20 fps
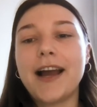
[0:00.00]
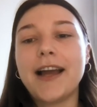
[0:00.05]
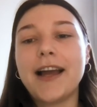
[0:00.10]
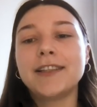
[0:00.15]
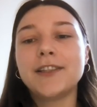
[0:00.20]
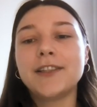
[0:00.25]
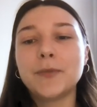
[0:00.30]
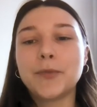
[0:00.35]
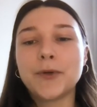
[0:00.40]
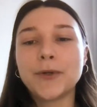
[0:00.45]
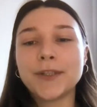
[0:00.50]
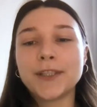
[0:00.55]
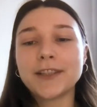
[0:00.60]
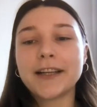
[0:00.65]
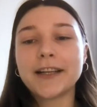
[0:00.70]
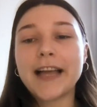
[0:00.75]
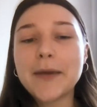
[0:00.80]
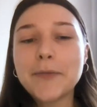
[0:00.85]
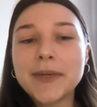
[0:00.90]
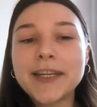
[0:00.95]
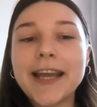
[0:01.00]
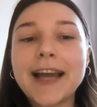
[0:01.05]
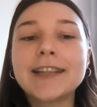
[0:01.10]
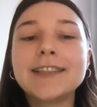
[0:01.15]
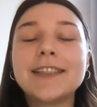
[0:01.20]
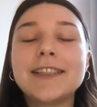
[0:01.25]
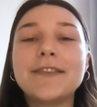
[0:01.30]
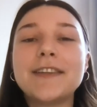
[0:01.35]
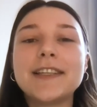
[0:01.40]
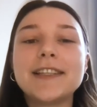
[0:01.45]
I support climate
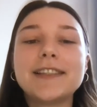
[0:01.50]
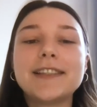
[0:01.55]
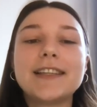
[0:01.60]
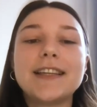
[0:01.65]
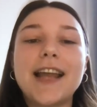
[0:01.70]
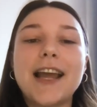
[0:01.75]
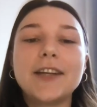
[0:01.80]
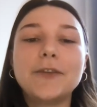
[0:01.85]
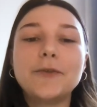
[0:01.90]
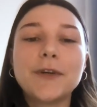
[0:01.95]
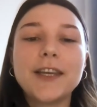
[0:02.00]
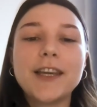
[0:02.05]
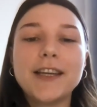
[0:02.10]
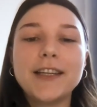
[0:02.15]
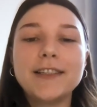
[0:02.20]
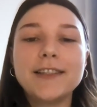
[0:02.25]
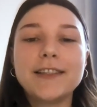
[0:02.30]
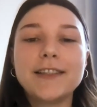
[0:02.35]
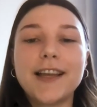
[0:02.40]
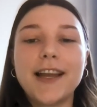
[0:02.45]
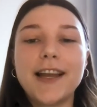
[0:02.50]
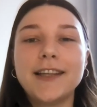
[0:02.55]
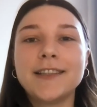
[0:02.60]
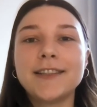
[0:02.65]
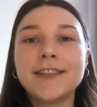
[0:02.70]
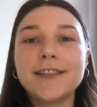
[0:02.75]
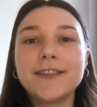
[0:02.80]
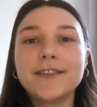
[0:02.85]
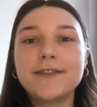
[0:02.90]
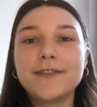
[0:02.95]
activists and advocates.
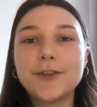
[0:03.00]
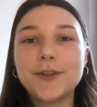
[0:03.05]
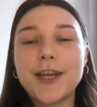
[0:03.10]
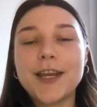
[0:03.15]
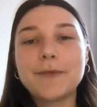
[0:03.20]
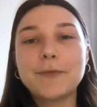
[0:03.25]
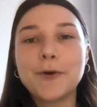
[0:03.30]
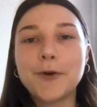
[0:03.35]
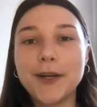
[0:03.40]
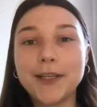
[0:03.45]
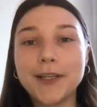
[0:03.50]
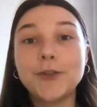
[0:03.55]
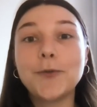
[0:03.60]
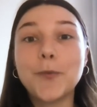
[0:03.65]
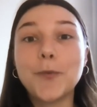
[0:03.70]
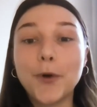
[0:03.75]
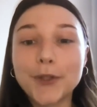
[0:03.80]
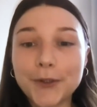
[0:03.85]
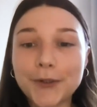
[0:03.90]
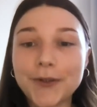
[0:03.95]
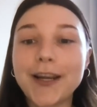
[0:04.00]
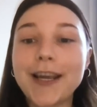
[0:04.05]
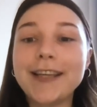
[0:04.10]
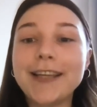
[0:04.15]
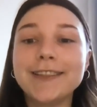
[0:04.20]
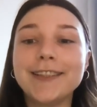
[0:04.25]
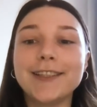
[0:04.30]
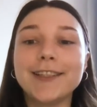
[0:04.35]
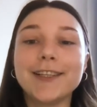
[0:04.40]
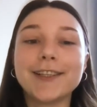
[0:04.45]
And today I'm going to
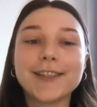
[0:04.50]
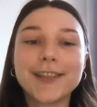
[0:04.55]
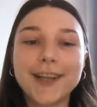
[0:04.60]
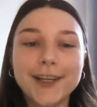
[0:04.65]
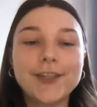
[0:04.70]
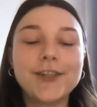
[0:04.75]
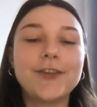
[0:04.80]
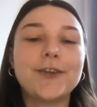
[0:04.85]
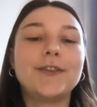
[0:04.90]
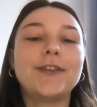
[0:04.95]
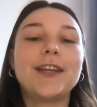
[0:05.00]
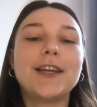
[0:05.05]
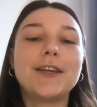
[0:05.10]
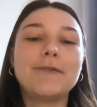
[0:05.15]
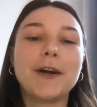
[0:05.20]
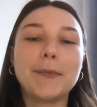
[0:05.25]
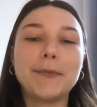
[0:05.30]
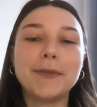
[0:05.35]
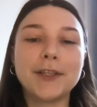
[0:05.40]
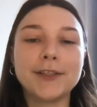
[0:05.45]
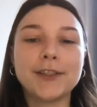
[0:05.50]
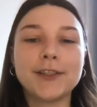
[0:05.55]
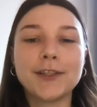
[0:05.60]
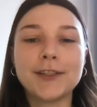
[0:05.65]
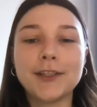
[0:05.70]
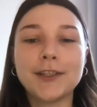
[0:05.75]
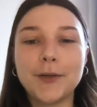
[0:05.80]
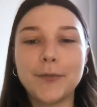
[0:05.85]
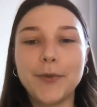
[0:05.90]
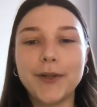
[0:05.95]
moderate the discussion on the environmental
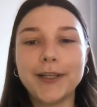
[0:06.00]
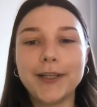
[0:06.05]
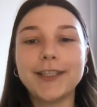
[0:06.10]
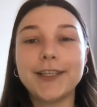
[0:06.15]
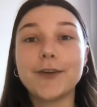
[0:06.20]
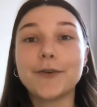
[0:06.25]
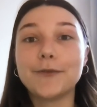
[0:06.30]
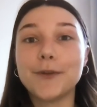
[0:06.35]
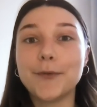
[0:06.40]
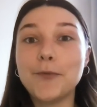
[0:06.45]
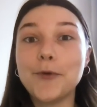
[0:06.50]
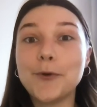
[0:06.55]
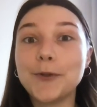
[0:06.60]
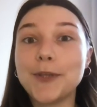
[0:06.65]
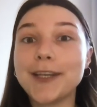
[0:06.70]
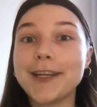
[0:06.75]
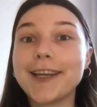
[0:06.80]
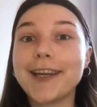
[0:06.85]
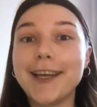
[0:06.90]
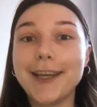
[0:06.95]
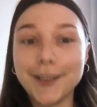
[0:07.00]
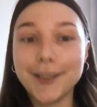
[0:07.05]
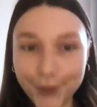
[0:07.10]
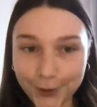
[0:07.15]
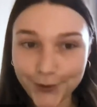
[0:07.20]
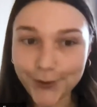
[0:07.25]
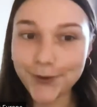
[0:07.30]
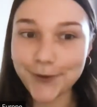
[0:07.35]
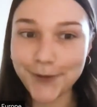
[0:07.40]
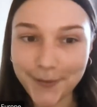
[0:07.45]
sustainability of the music
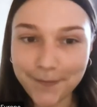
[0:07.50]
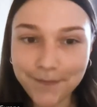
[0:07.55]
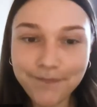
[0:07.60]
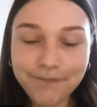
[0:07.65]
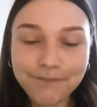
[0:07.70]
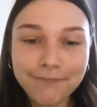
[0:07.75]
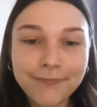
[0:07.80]
industry.